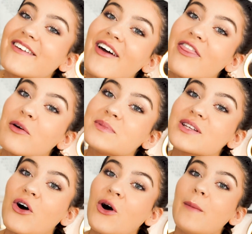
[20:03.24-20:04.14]
give it a thumbs
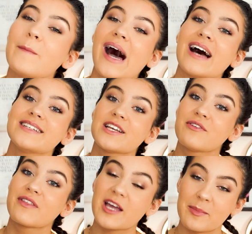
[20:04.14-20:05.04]
up, and if
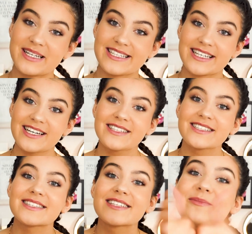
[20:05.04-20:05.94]
you think I'm an
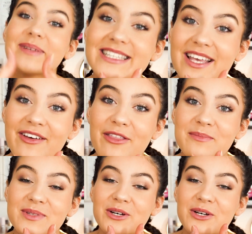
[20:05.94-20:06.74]
idiot, please give it a thumbs